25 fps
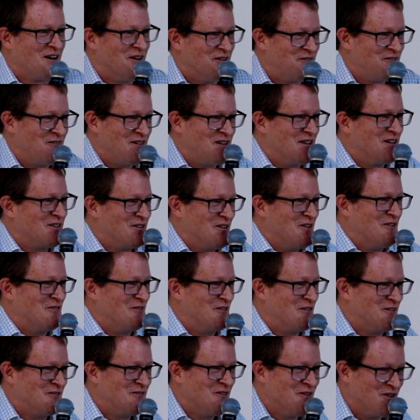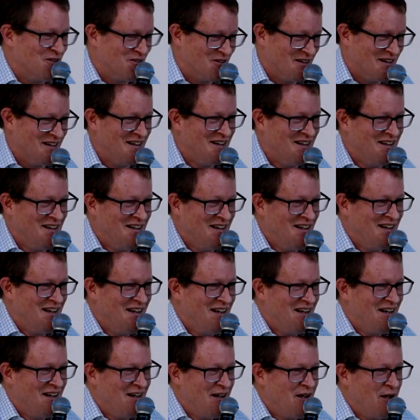of thing you do for the fun of it.
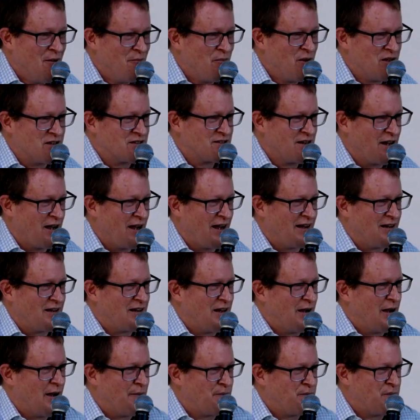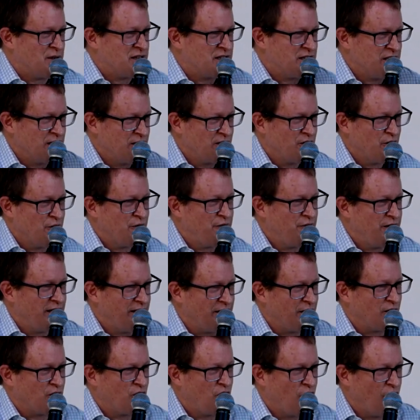But it's like a particular thing
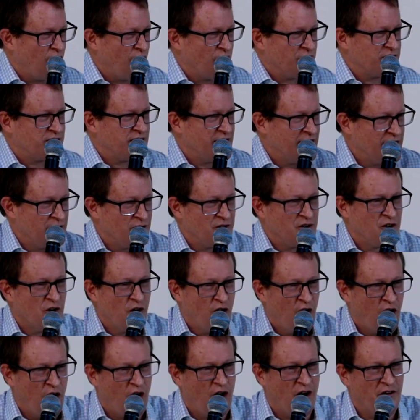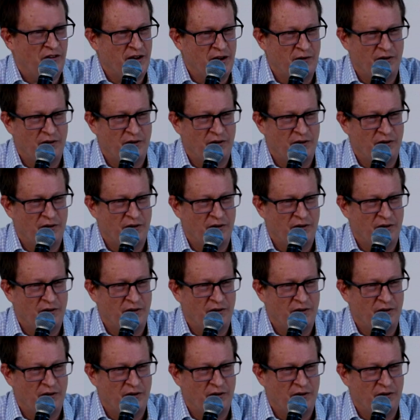that God's laid on your heart that you